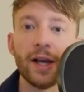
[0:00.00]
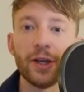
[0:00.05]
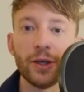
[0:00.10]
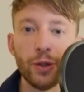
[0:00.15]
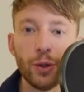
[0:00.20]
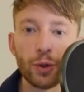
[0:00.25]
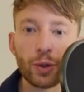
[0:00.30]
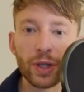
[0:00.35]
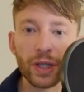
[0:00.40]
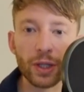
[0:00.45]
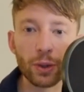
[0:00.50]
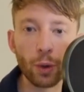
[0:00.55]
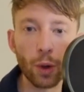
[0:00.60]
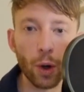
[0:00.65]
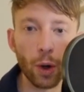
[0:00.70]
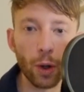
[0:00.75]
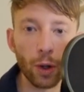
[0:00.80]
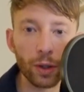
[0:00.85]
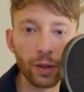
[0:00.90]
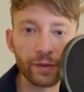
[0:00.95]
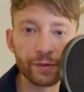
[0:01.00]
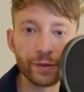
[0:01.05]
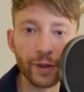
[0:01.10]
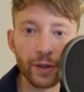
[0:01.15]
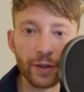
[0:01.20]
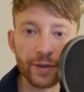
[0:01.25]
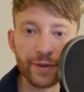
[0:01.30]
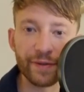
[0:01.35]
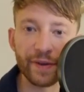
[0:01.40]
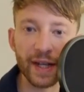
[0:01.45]
You can do all of
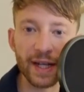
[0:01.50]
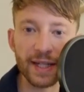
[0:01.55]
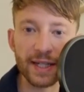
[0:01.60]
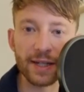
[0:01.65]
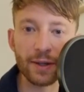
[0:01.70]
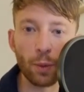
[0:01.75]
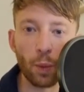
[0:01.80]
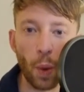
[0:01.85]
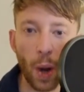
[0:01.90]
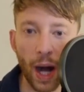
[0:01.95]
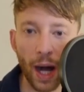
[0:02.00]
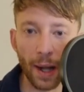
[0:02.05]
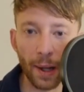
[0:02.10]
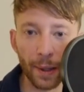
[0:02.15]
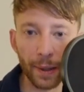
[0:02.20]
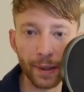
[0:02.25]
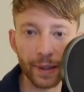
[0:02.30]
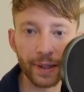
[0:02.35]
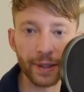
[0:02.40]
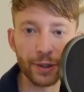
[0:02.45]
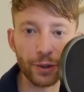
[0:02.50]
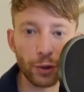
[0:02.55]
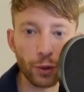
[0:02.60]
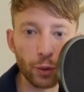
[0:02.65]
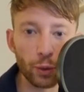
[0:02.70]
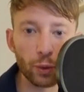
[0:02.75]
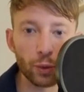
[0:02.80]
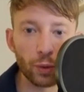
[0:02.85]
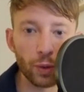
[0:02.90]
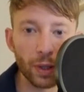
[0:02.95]
those things while
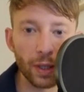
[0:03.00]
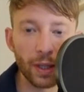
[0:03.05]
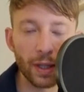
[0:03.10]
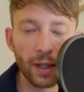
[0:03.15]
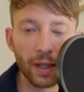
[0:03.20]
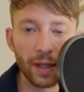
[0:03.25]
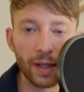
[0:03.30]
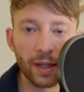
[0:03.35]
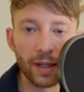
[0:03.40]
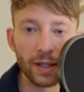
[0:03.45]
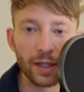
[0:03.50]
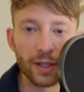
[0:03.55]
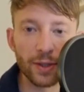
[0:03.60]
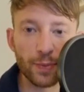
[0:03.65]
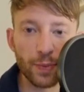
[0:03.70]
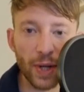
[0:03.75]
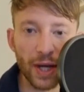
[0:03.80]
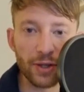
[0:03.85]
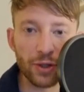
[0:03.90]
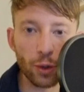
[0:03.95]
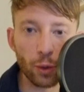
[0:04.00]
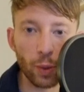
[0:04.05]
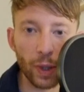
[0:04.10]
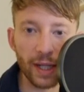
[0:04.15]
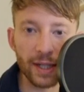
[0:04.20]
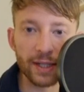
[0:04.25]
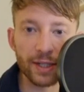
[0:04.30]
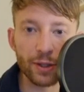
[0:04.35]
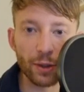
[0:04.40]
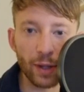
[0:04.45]
you spread your
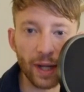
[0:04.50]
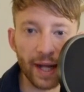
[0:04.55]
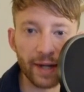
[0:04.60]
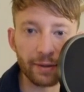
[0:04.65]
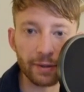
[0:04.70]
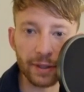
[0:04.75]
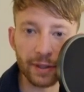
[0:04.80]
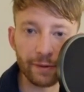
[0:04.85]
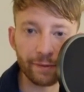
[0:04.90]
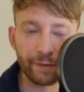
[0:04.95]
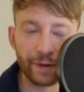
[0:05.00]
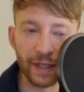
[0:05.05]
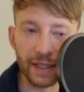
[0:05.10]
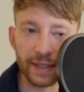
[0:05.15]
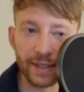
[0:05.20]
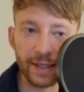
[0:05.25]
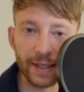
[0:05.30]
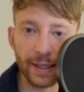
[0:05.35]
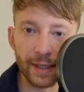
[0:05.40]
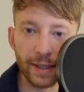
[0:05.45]
wings, you land on your feet,